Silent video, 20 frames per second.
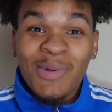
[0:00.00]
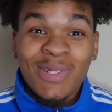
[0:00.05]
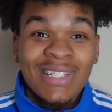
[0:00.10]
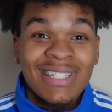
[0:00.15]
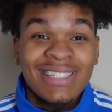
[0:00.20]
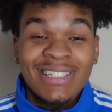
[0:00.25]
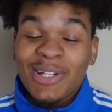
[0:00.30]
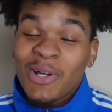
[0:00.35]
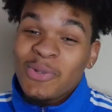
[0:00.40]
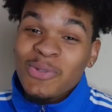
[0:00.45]
was
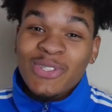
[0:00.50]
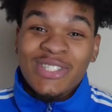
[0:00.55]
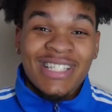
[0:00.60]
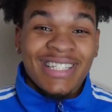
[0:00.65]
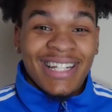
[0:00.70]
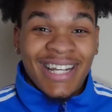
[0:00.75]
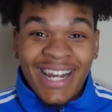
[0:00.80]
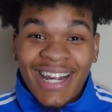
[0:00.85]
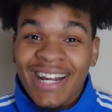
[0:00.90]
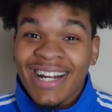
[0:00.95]
so
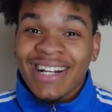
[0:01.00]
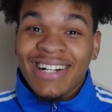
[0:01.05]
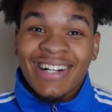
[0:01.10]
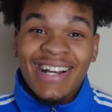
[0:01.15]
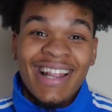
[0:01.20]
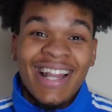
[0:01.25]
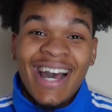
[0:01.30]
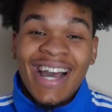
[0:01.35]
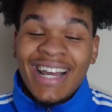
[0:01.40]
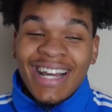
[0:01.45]

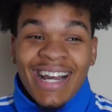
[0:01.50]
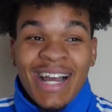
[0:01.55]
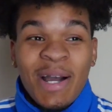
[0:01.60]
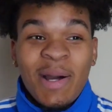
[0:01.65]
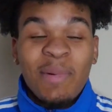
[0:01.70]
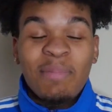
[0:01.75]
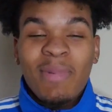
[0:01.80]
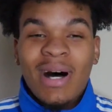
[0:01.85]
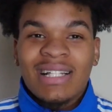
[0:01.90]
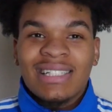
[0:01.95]
scared, like
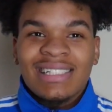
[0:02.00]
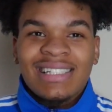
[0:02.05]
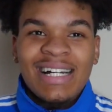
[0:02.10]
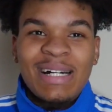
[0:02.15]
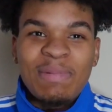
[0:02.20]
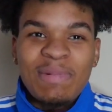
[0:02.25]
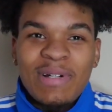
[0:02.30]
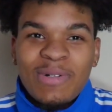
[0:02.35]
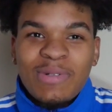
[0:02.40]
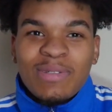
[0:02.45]
my
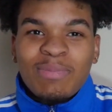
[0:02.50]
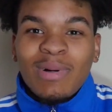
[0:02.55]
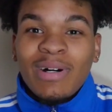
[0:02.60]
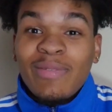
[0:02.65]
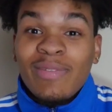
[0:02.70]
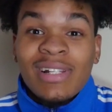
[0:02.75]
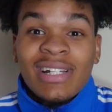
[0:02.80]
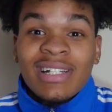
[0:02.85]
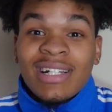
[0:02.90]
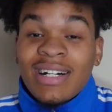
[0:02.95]
stomach was
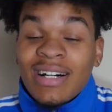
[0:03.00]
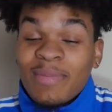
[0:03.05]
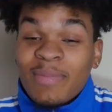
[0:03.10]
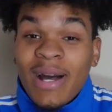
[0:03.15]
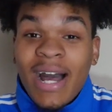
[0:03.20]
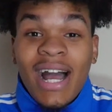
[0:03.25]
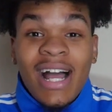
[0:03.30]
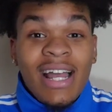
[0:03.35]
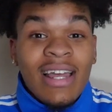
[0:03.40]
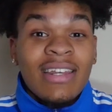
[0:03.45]
bubbling
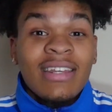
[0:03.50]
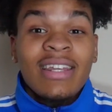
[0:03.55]
up. I had